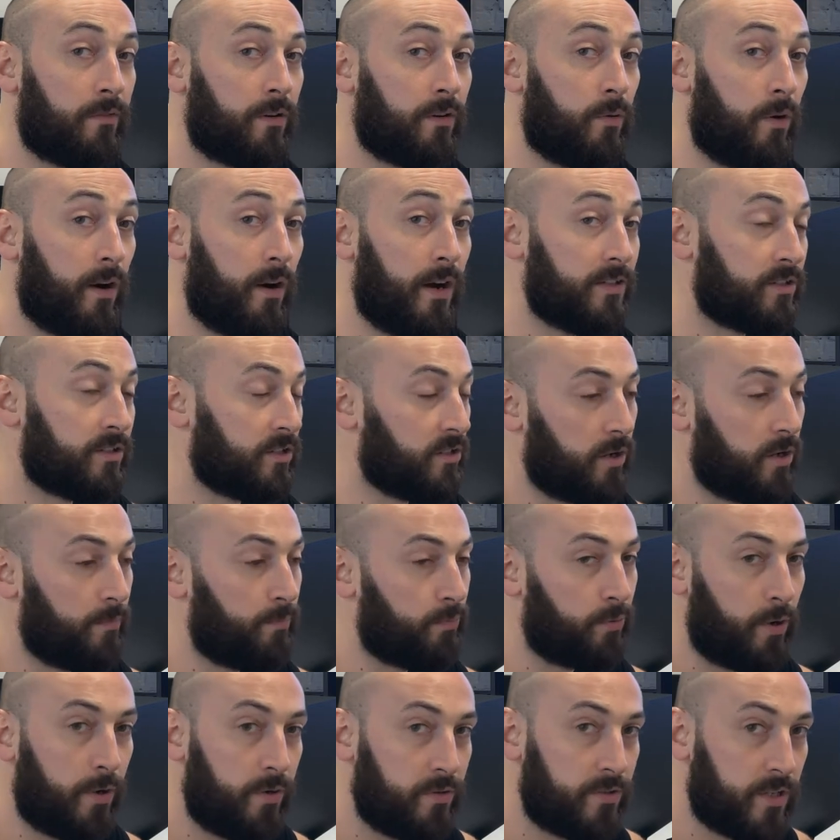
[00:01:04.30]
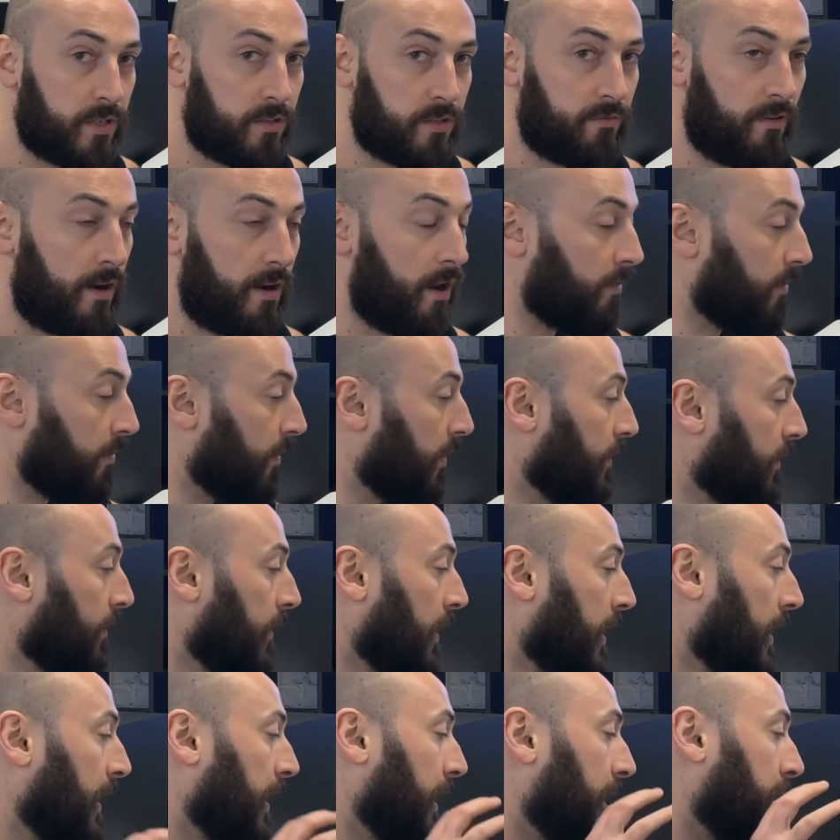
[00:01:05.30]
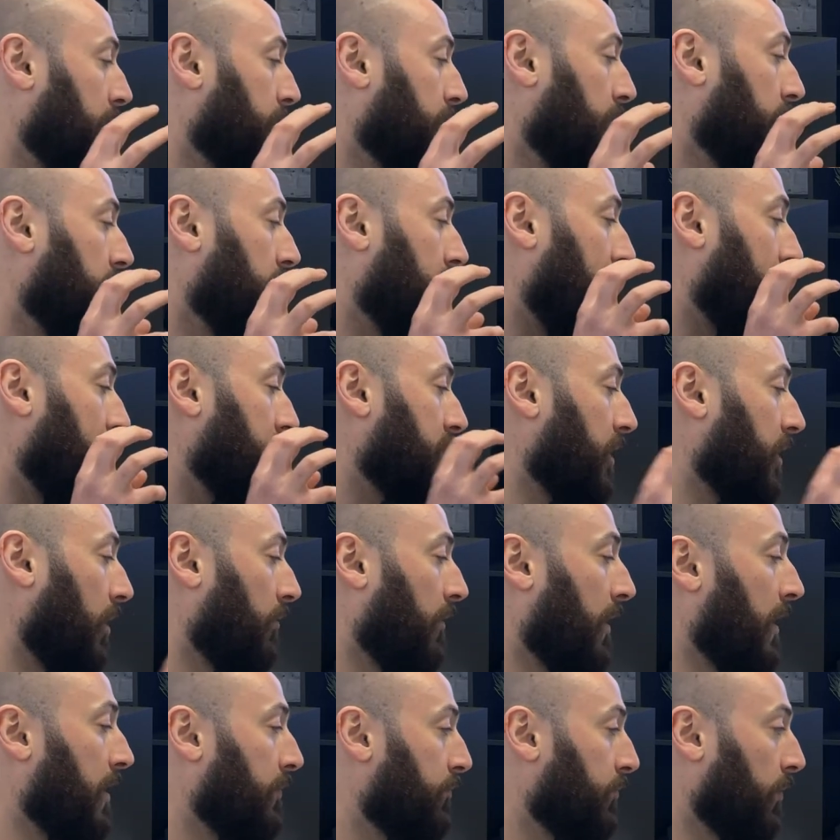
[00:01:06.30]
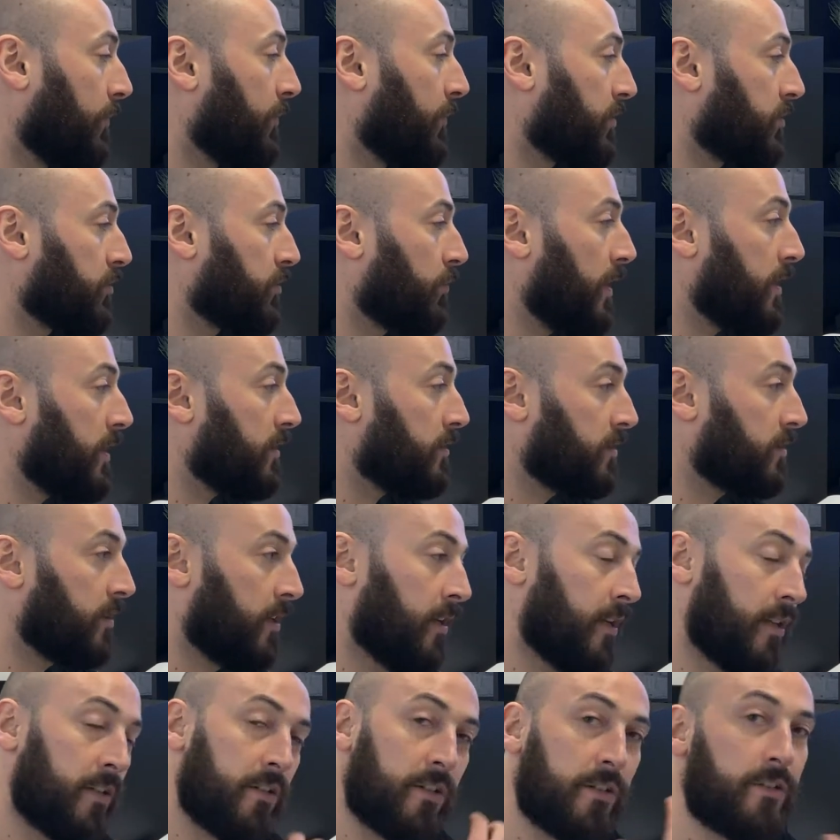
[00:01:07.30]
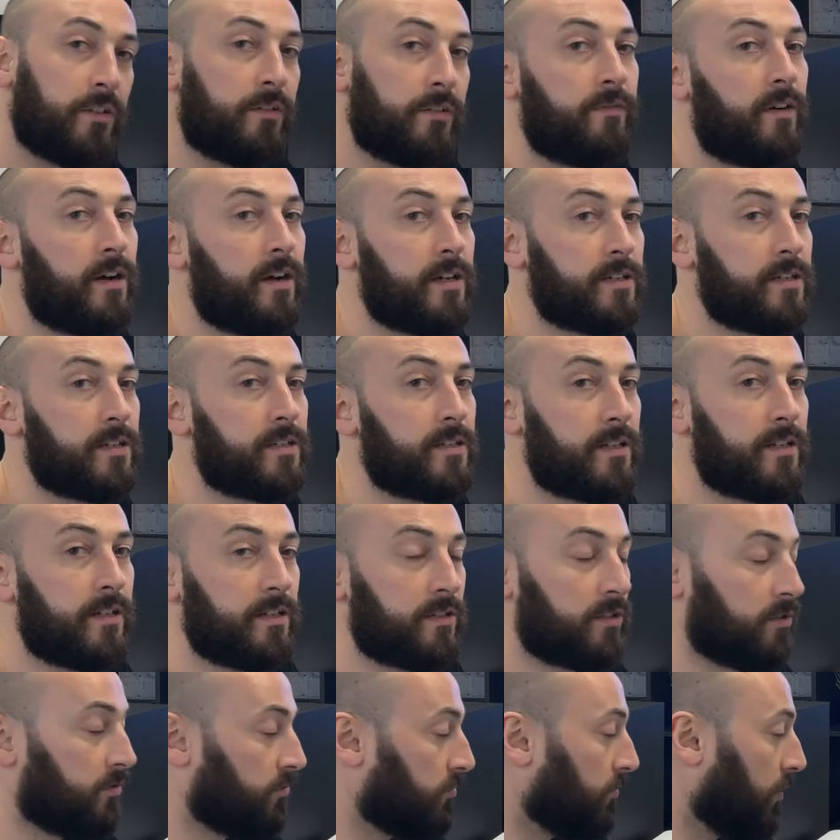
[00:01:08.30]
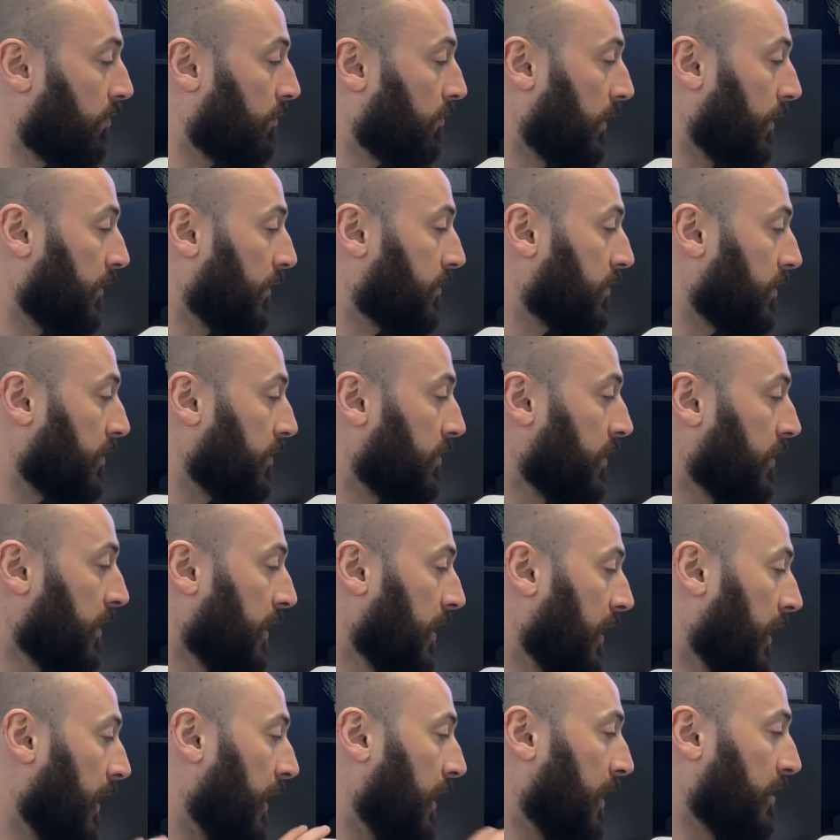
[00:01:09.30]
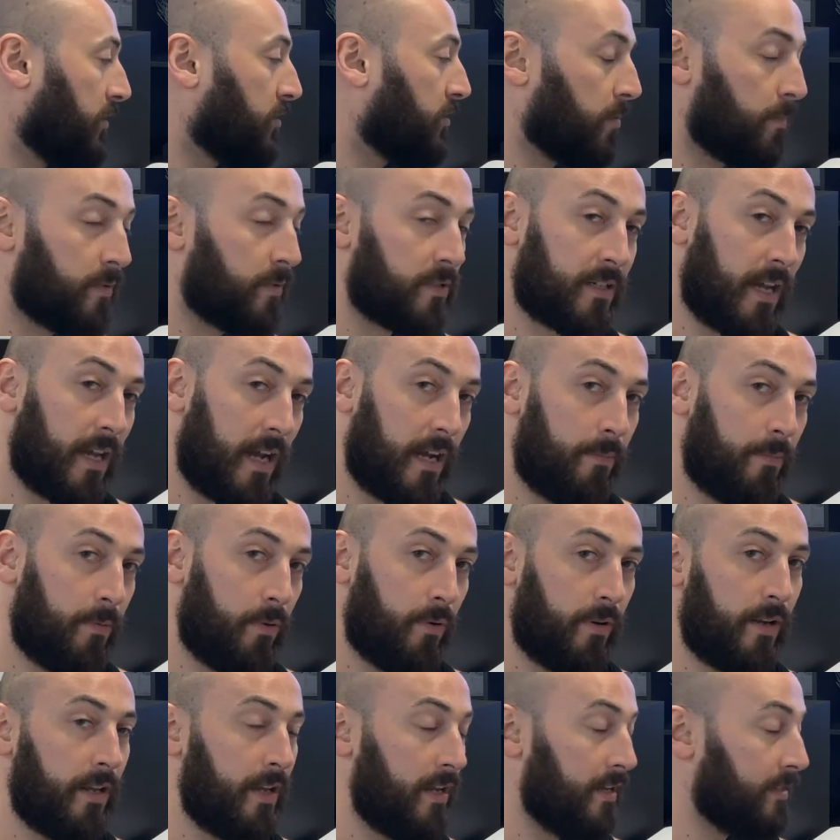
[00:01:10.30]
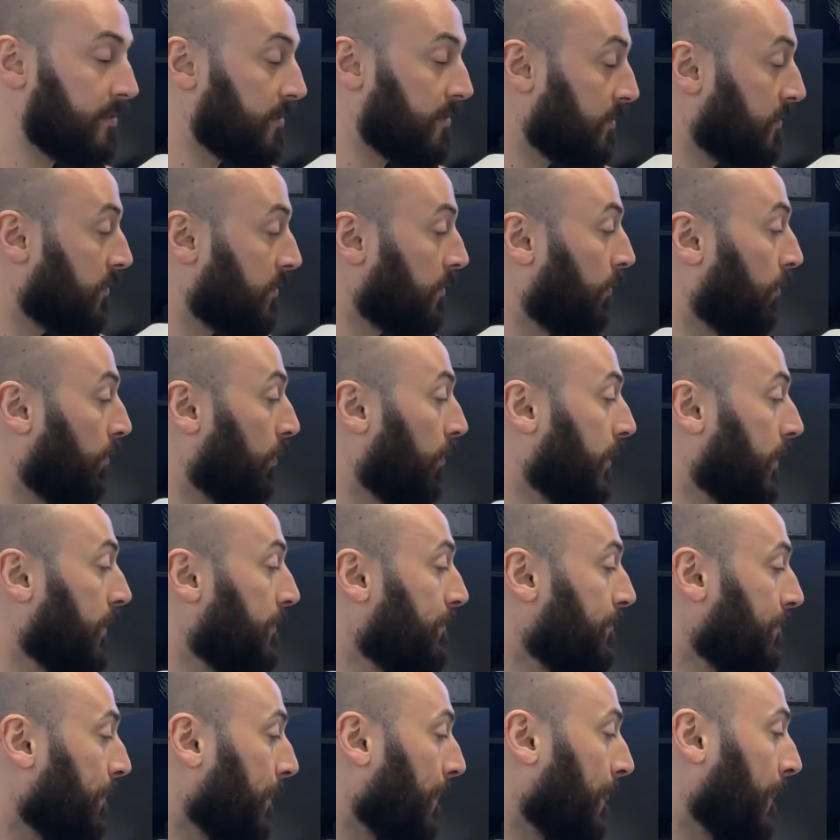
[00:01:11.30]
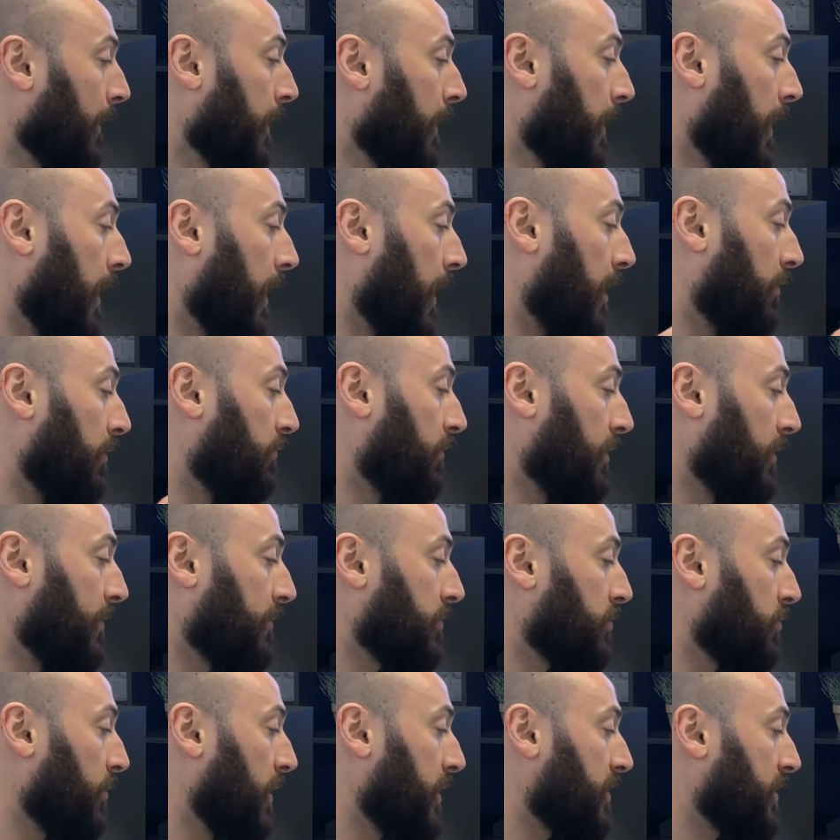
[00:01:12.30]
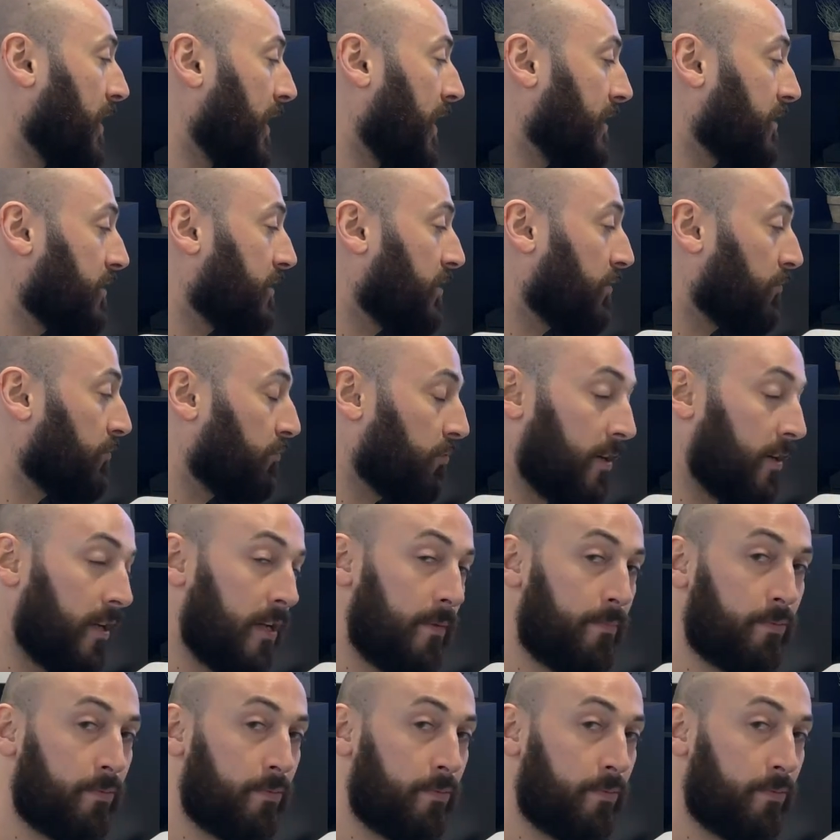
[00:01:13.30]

required, so no processor or anything. It communicates directly from the switch to the devices that it's controlling. So uh, super scalable and easy to deploy. Uh, Rithum Switch has three